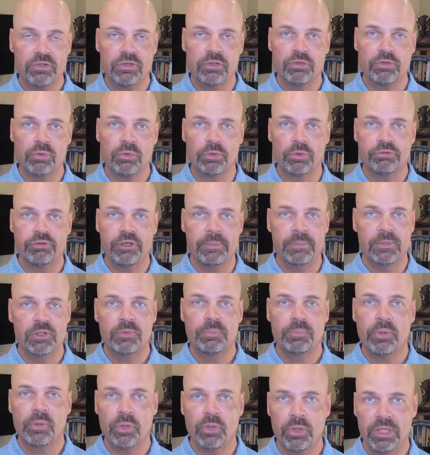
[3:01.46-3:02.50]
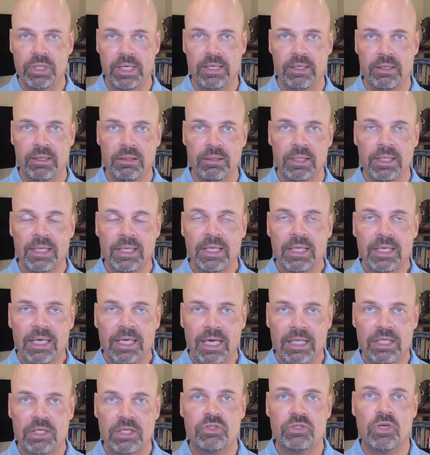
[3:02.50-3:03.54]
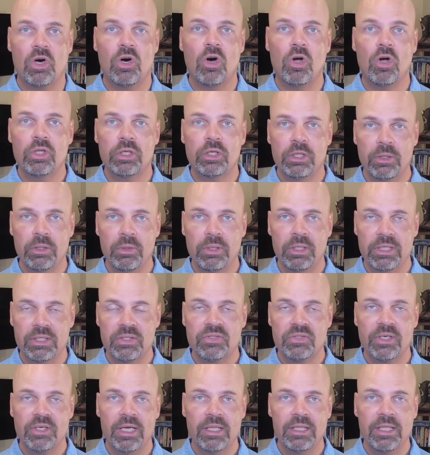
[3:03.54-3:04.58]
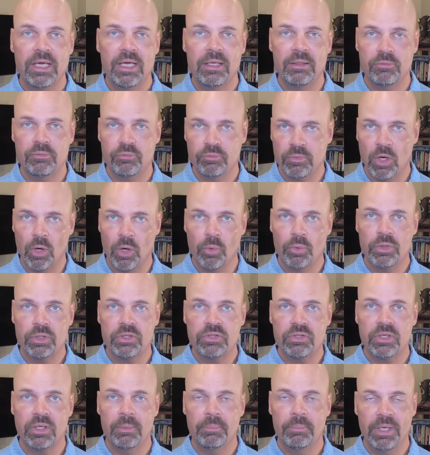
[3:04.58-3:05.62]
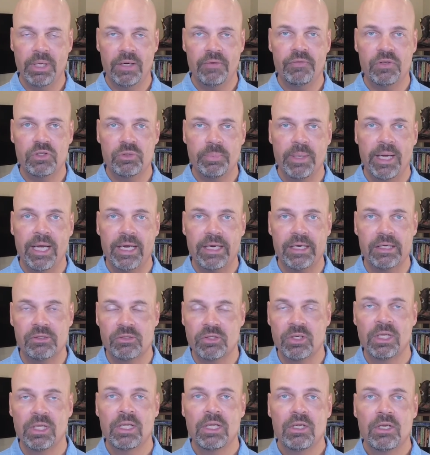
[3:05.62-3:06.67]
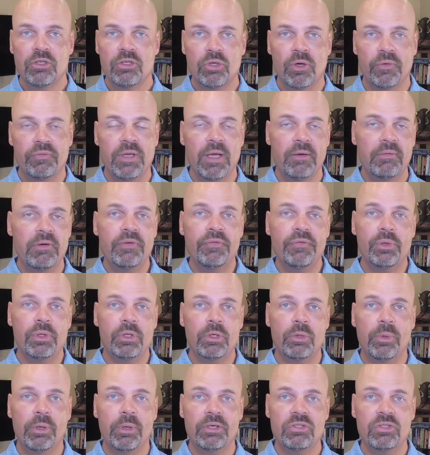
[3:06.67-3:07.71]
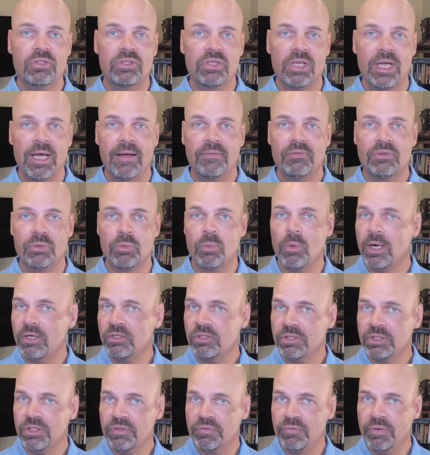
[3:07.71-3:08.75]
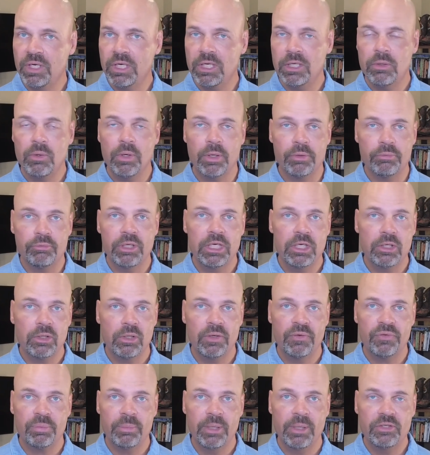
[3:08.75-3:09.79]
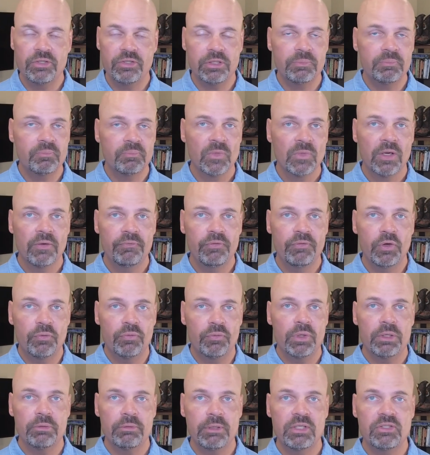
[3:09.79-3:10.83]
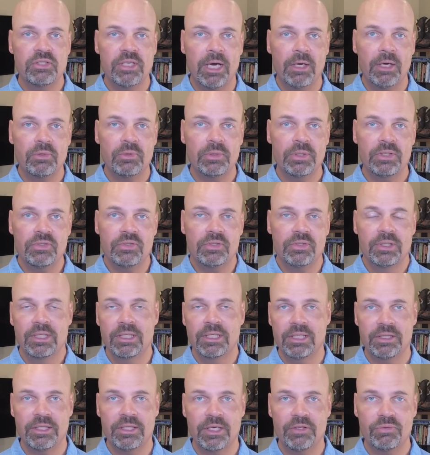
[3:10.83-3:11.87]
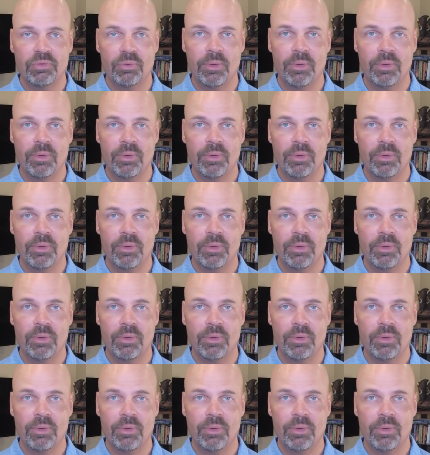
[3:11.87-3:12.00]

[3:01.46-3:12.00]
control treatments per year. And that's all included inside that owner's benefits package. So if you have any further questions after watching this video and reading our information, feel free to reach out to us. And thanks for